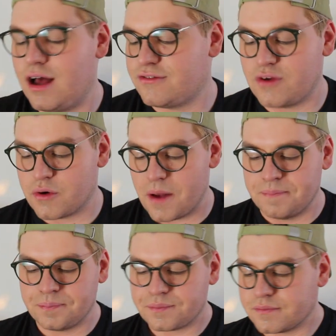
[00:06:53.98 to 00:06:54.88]
So
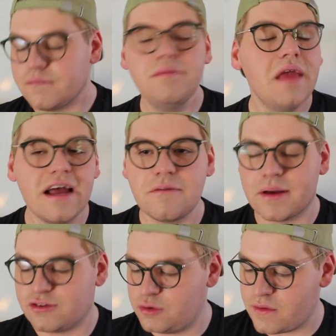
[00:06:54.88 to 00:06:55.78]
good. I had to
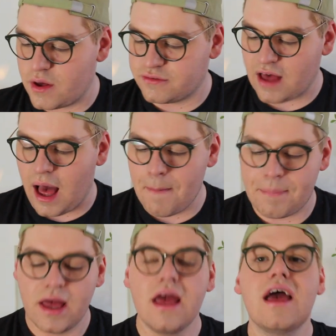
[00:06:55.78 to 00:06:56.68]
pick two of those
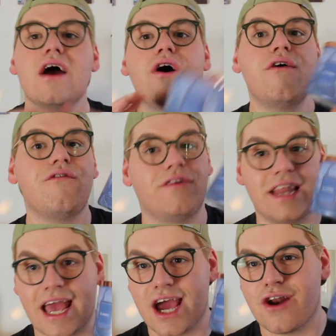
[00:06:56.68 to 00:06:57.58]
up.
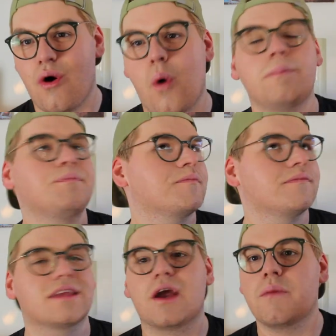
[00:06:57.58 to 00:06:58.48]
Flannel.
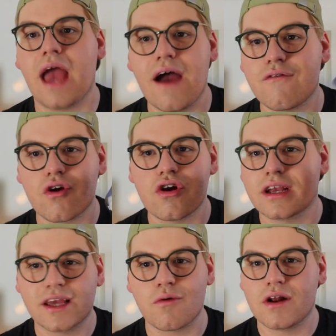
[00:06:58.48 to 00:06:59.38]
Can we
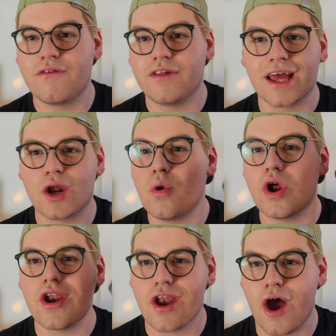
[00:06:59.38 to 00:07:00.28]
ever get rid of
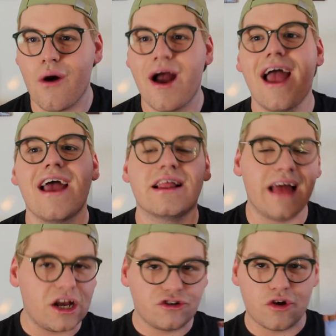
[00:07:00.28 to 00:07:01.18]
flannel? No.
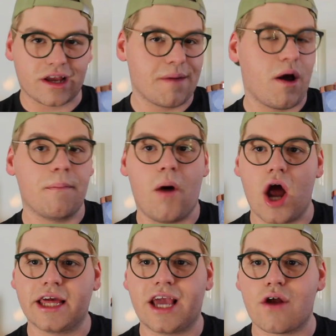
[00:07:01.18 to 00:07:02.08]
Last year it came out in
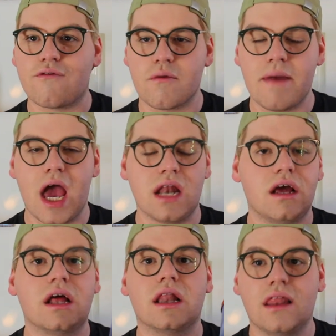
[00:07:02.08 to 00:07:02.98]
body care for
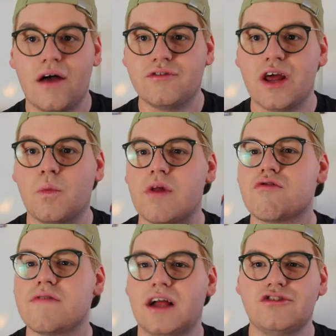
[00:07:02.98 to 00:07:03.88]
men. Loved it. Went
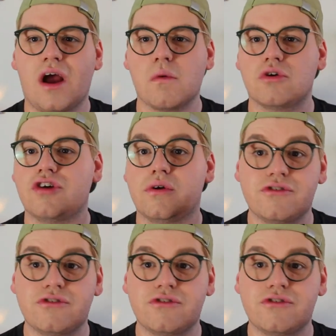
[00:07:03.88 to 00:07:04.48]
through that shower gel